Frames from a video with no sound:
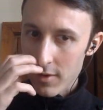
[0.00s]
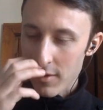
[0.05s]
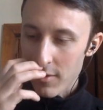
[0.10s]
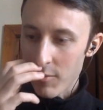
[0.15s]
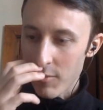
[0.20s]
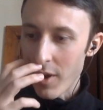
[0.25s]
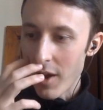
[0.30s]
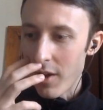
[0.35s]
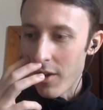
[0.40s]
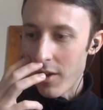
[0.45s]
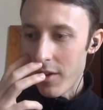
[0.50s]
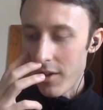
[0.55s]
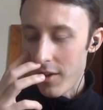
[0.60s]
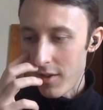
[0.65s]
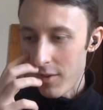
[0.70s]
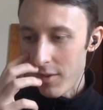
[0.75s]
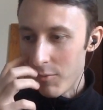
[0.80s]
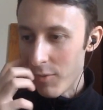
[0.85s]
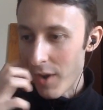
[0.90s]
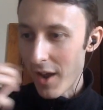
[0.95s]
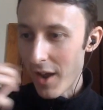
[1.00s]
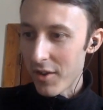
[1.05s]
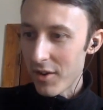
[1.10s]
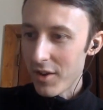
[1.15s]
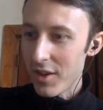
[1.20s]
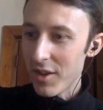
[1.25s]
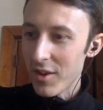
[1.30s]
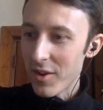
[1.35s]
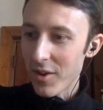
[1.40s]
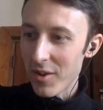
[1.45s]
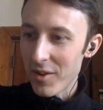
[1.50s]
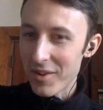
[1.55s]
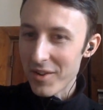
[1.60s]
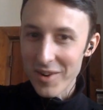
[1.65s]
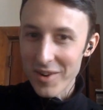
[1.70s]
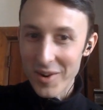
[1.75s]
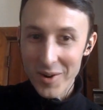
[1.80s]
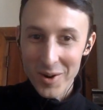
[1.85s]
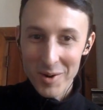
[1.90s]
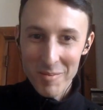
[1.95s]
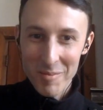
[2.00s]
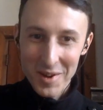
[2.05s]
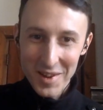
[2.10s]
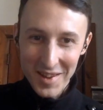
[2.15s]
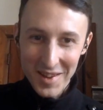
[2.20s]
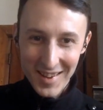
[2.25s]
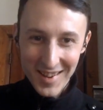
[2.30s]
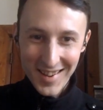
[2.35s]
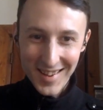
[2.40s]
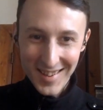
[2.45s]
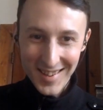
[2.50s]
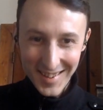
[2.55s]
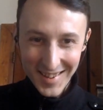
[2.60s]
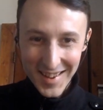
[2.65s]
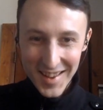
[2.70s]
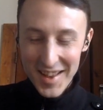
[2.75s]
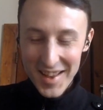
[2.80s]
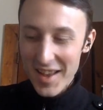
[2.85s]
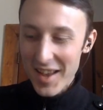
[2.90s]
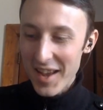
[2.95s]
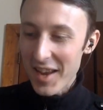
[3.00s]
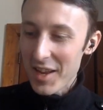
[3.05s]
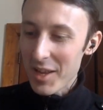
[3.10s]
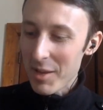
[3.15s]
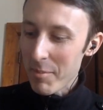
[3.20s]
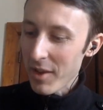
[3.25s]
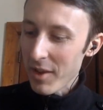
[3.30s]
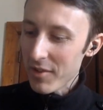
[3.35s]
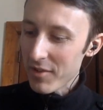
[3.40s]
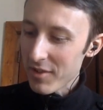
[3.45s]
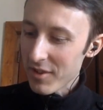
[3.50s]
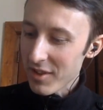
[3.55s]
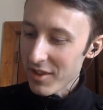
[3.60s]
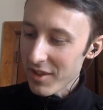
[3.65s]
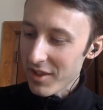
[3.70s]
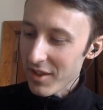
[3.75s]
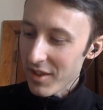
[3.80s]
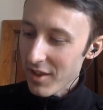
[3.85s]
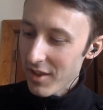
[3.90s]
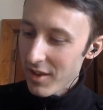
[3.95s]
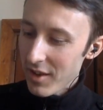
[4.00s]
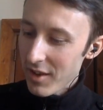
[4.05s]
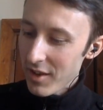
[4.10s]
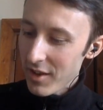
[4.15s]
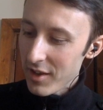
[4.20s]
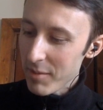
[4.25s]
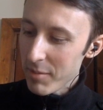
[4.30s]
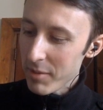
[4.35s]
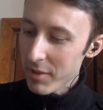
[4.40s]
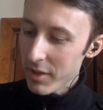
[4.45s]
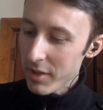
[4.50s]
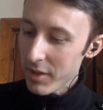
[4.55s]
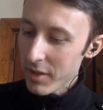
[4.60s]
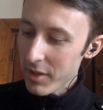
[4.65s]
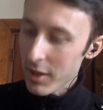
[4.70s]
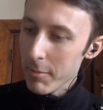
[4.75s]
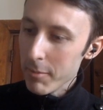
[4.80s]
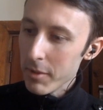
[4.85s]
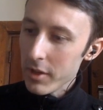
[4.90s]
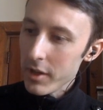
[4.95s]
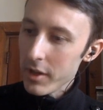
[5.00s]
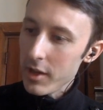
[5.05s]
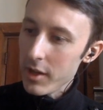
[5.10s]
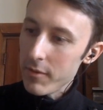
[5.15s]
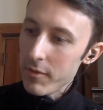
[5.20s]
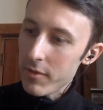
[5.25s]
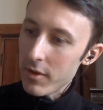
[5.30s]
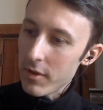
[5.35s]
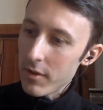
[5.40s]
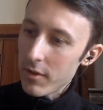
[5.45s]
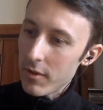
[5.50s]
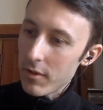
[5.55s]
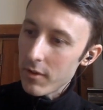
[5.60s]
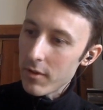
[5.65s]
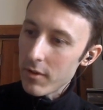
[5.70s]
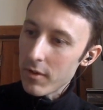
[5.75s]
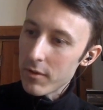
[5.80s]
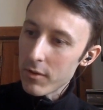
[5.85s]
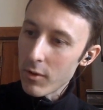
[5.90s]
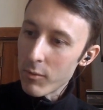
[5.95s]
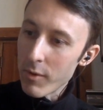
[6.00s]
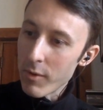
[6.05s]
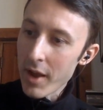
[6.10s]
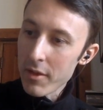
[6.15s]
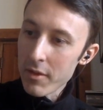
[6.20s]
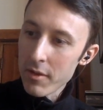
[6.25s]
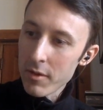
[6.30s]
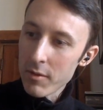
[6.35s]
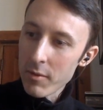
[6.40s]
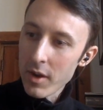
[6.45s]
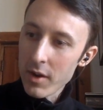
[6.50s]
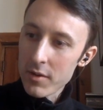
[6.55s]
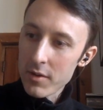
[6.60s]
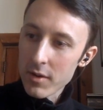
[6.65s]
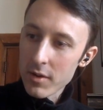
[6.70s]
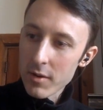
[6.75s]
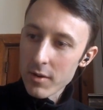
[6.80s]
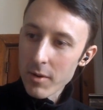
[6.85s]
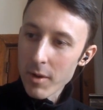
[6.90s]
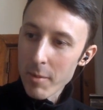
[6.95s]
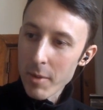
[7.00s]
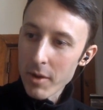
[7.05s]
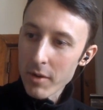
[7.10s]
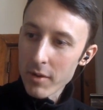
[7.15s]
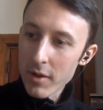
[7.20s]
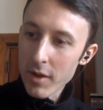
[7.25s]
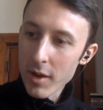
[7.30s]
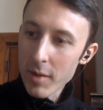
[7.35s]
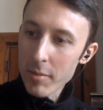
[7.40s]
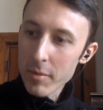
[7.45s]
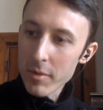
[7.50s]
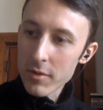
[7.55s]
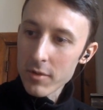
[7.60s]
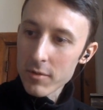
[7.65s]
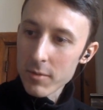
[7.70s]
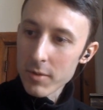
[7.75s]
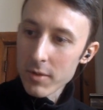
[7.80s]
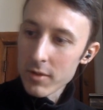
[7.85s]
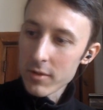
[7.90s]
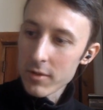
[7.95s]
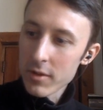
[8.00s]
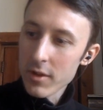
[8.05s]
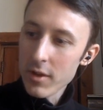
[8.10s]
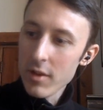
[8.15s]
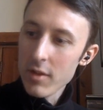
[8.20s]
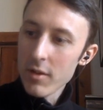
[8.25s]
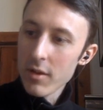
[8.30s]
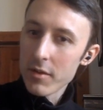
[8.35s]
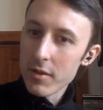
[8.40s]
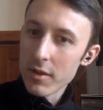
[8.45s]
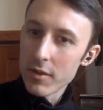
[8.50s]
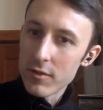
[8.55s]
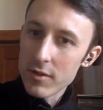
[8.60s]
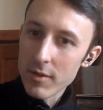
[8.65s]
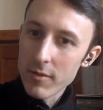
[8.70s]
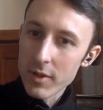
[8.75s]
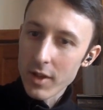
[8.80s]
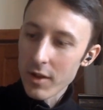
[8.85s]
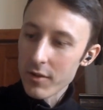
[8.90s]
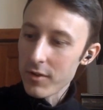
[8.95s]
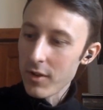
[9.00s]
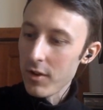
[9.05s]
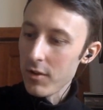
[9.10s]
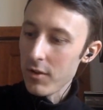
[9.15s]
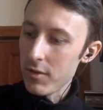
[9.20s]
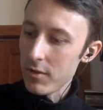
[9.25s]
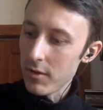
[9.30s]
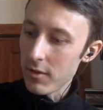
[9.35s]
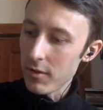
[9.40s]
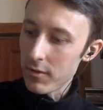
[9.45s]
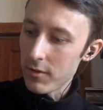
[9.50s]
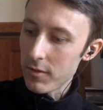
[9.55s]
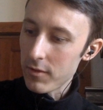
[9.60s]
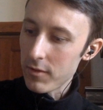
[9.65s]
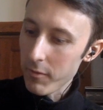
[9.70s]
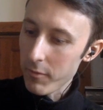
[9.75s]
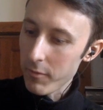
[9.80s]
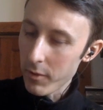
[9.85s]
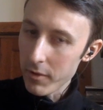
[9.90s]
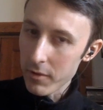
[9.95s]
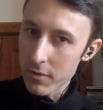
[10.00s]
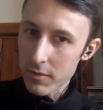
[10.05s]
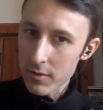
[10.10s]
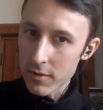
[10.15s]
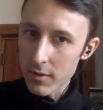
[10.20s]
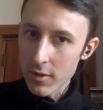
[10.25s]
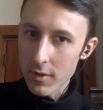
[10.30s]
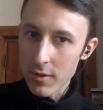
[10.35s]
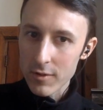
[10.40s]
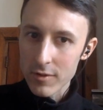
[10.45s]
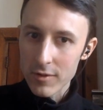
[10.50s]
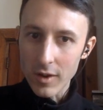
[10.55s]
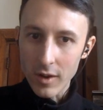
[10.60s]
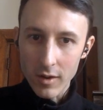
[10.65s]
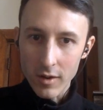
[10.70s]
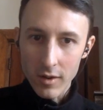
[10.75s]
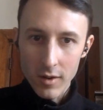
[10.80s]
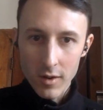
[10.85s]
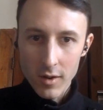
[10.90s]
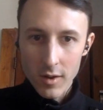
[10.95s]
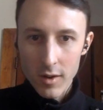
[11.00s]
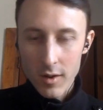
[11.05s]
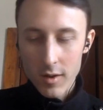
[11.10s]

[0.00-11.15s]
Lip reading: Well, rather he called it harmony, and he basically he believed so rather than ranting about capitalism endlessly, he thought that civilization itself was sick.